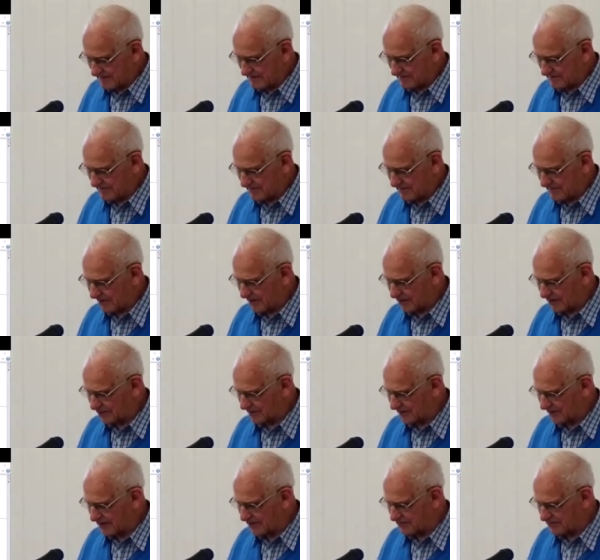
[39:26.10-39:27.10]
my great
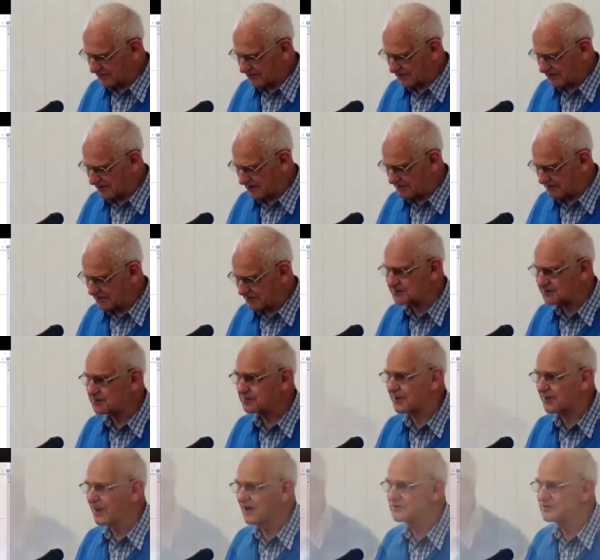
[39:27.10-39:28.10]
Redeemer's
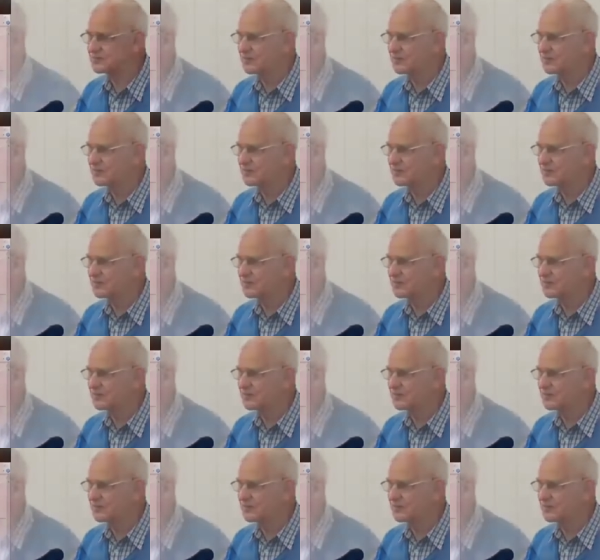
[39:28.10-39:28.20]
praise. We're